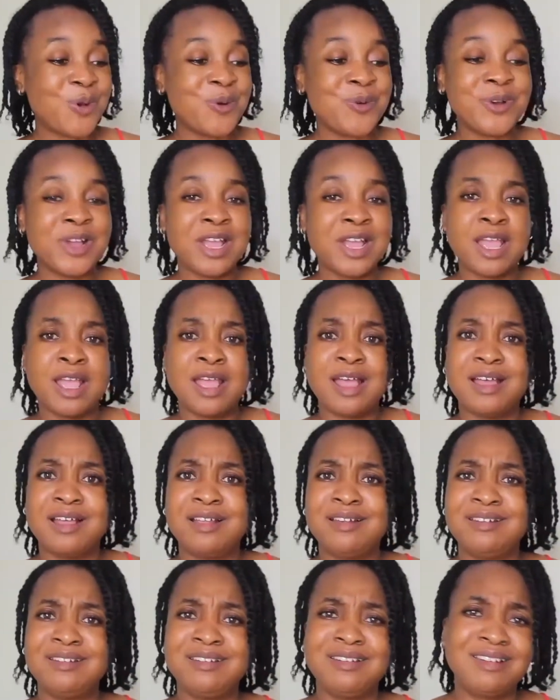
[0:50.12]
Now,
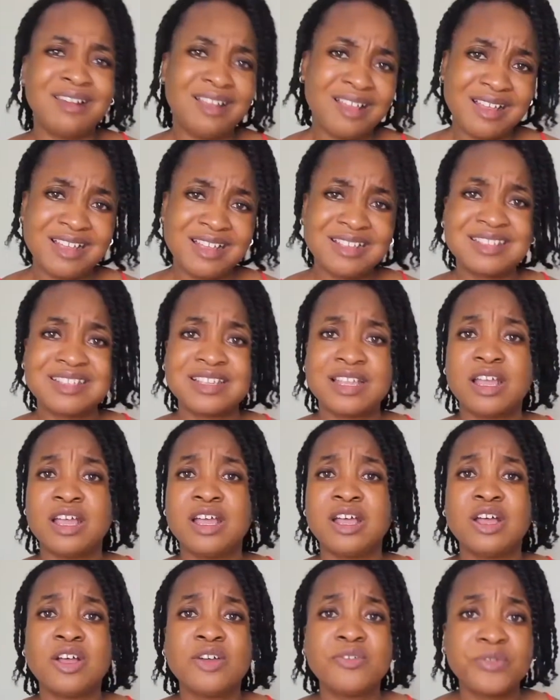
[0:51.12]
a lot
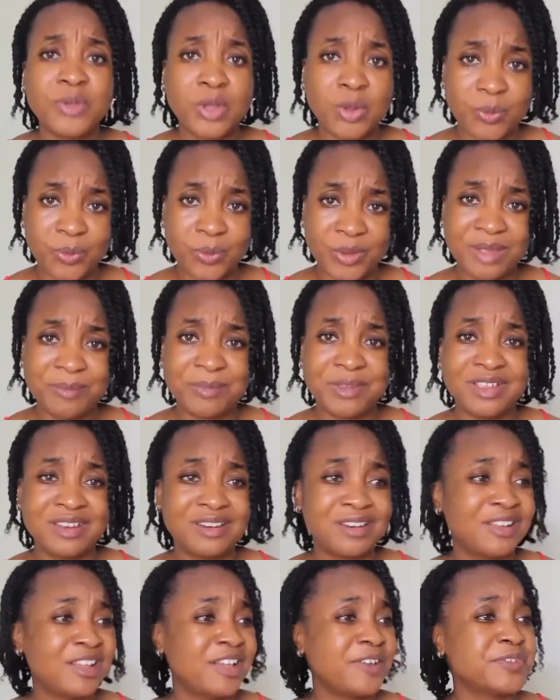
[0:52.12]
of
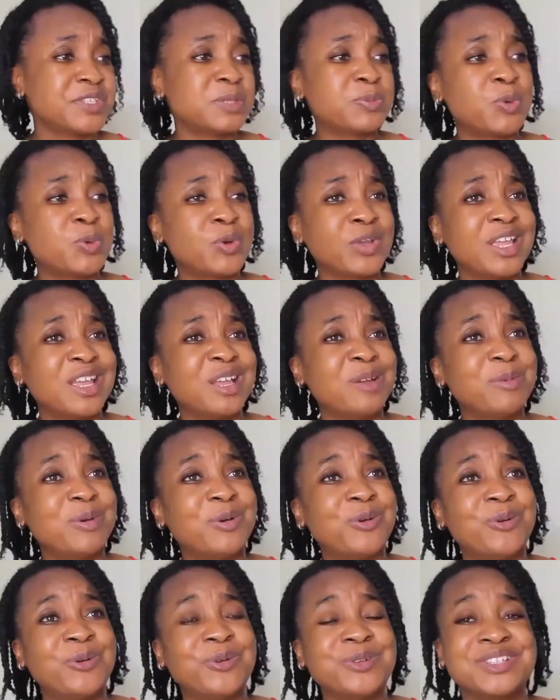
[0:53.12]
women have spoken
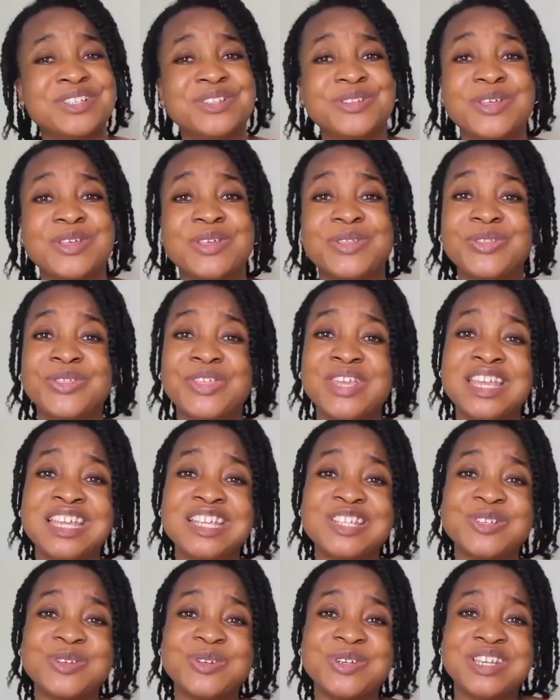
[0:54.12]
about the
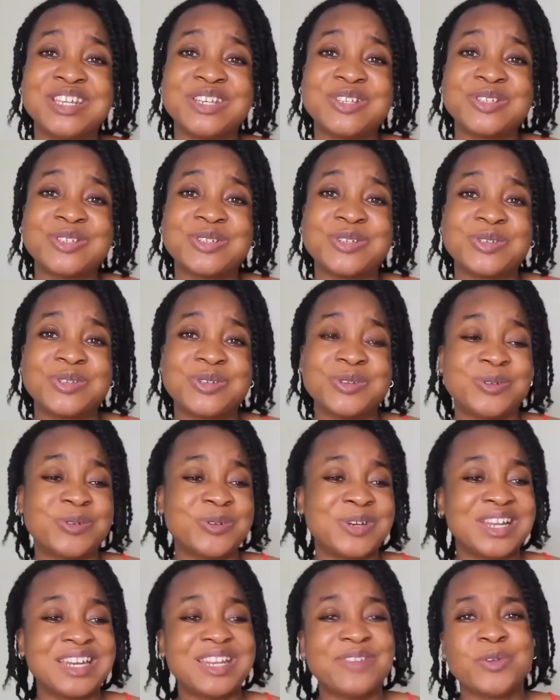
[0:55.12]
things you need to
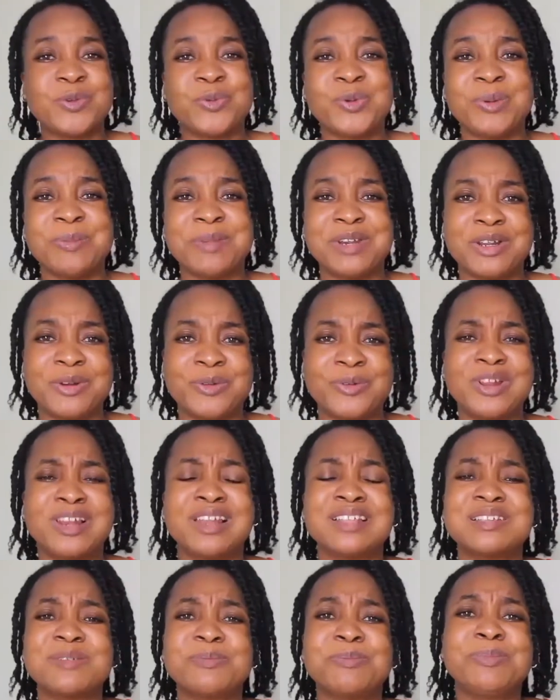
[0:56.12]
do, not even women
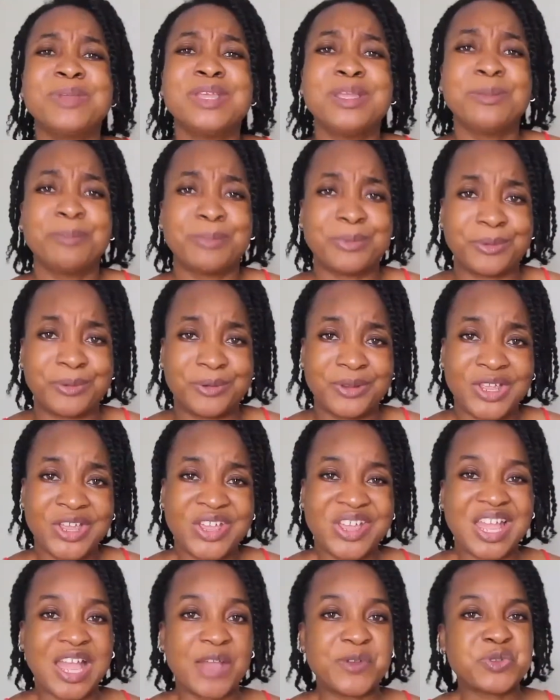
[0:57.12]
alone, a lot of people
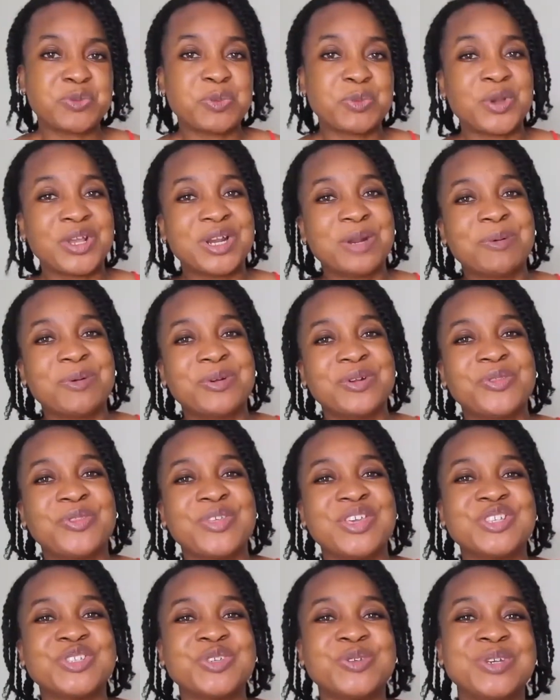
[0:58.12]
have spoken about the
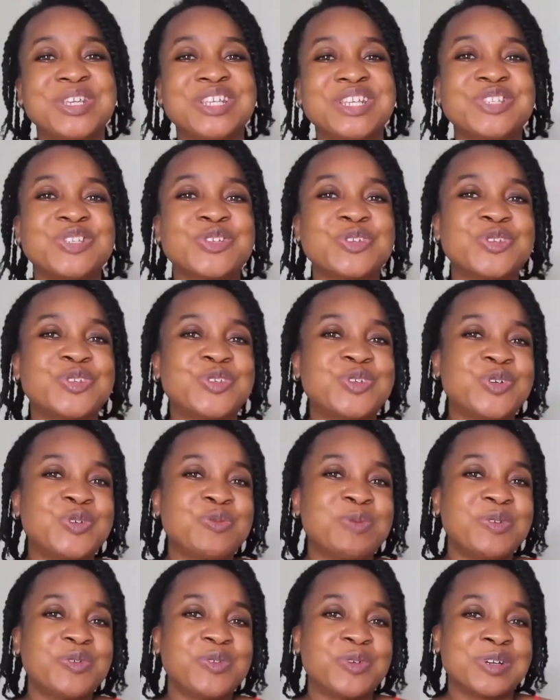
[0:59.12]
things you need to
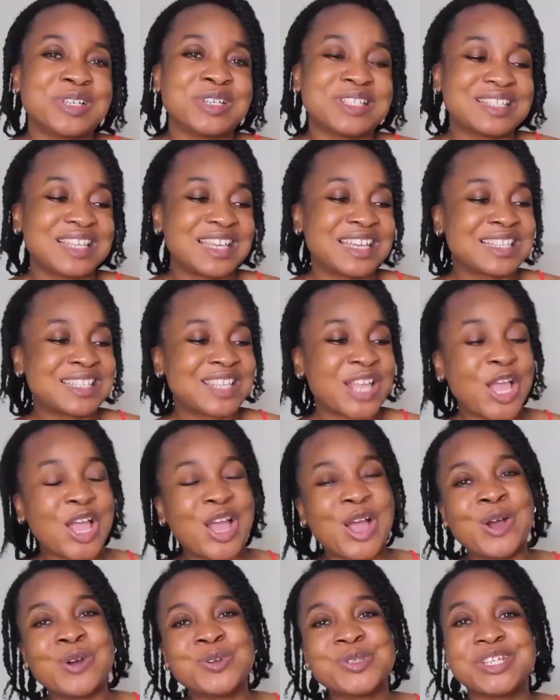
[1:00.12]
do before sex,
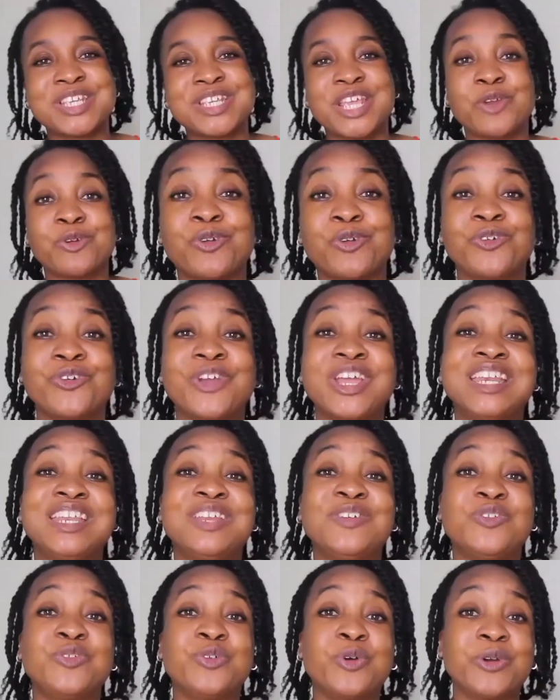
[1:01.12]
how get
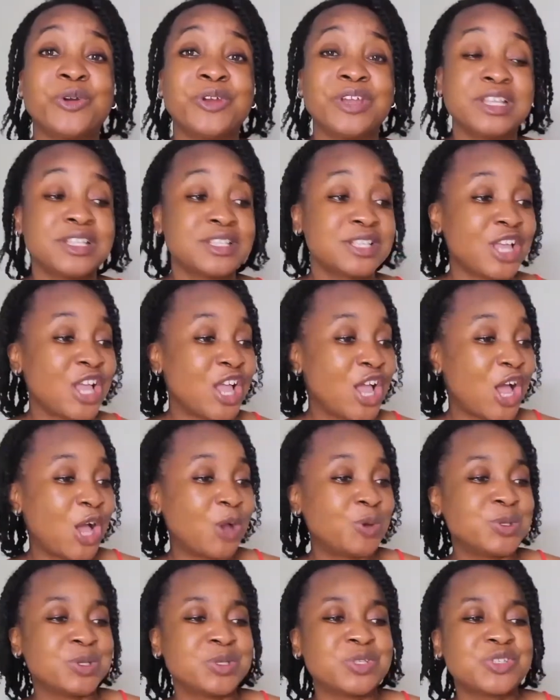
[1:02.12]
ready for it,
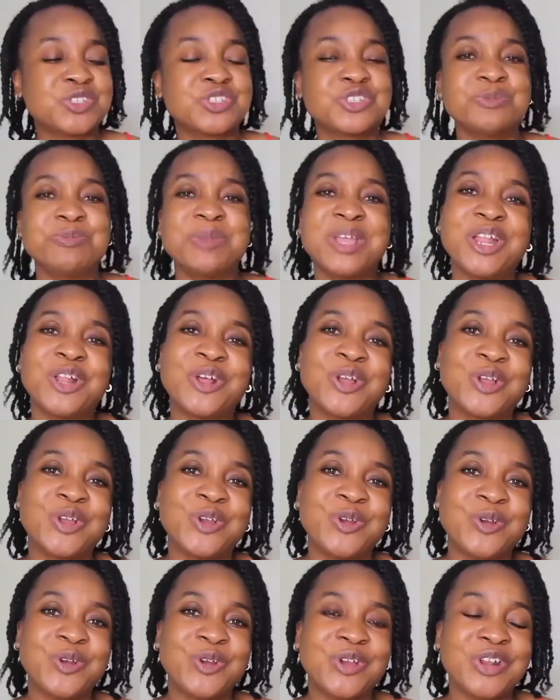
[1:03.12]
how to smell
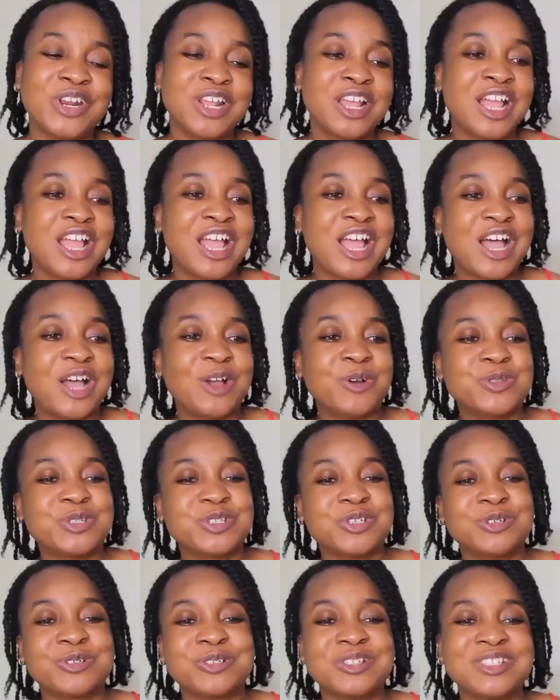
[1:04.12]
good,
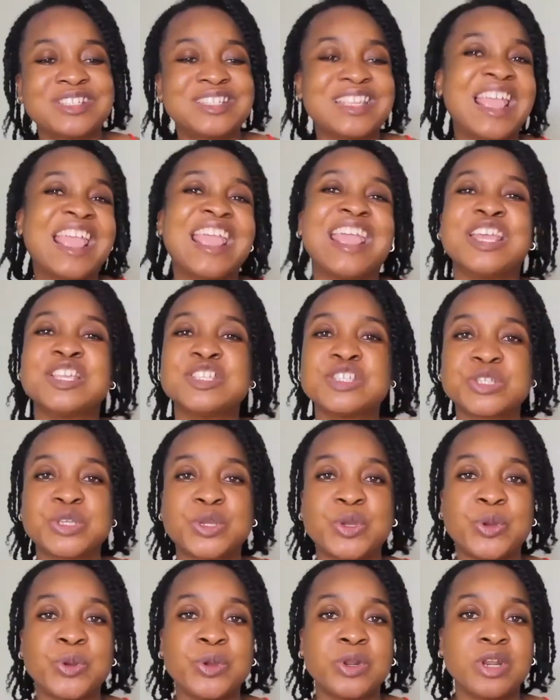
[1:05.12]
how to
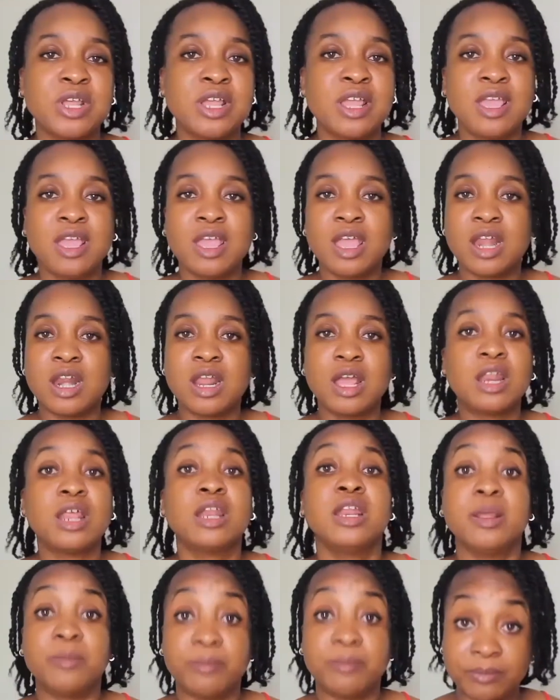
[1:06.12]
taste good, and
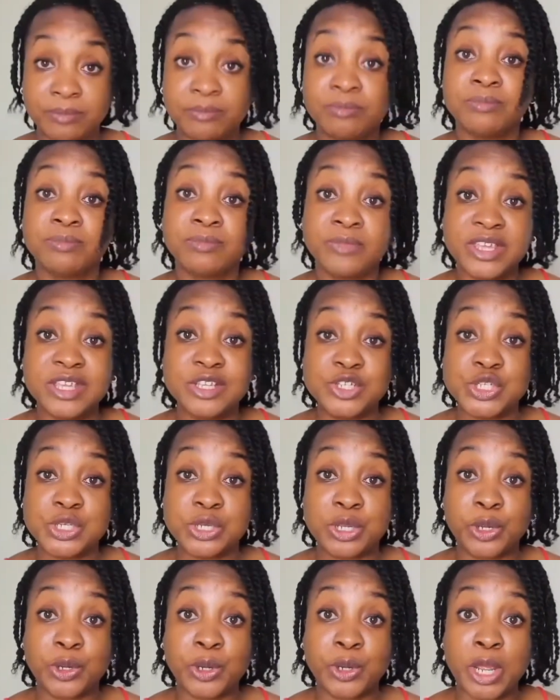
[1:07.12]
all of them
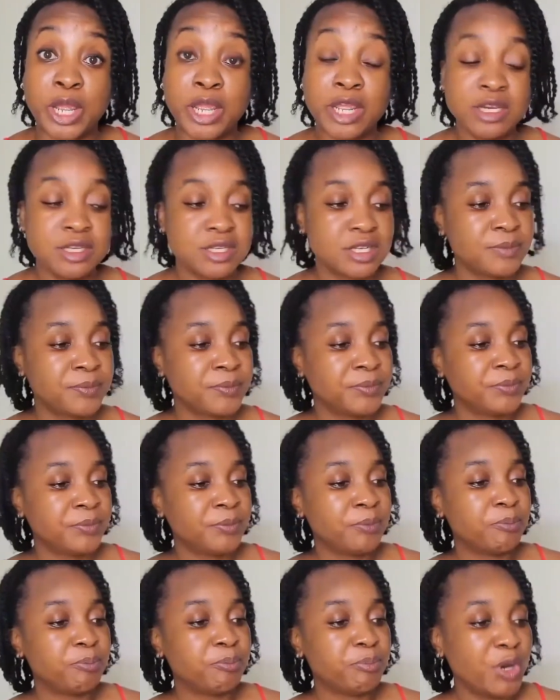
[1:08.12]
things there, right?
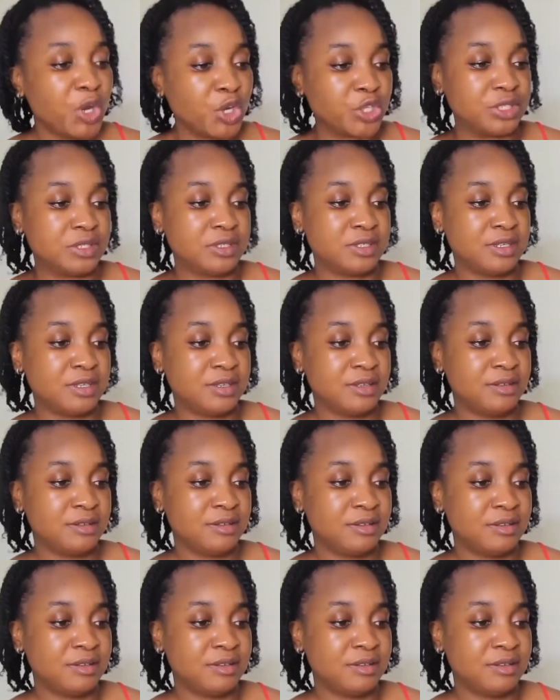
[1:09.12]
But,